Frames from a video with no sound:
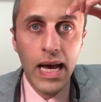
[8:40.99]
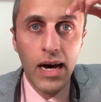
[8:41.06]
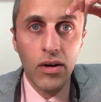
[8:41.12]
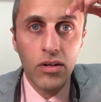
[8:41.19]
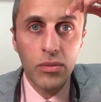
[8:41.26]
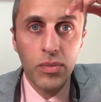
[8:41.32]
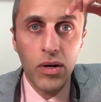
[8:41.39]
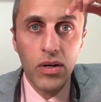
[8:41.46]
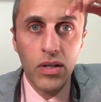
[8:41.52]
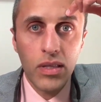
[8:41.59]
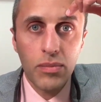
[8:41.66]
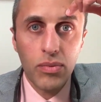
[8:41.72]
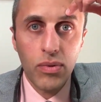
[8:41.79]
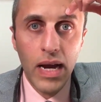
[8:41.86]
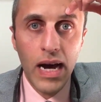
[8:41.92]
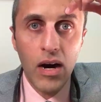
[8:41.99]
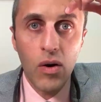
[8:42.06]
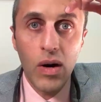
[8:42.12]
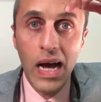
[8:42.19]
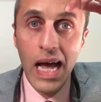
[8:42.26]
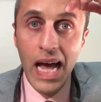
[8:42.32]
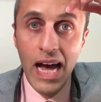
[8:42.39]
outer part of the brow
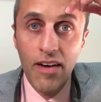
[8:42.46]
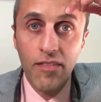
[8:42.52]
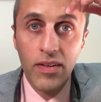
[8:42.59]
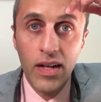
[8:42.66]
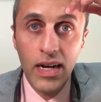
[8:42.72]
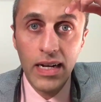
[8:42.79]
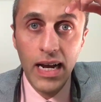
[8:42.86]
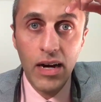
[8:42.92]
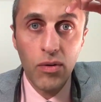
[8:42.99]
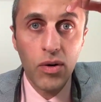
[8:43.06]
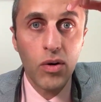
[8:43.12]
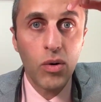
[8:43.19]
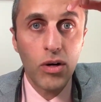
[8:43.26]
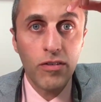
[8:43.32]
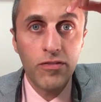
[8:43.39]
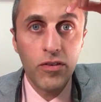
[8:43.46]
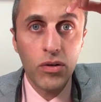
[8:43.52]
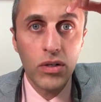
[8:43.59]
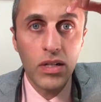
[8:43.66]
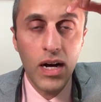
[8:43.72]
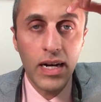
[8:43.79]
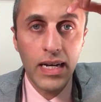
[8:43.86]
a half clock hour or a full
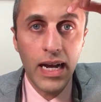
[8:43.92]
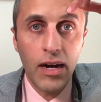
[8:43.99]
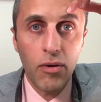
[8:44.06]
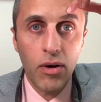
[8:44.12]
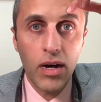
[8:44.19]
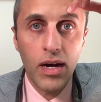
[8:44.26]
clock hour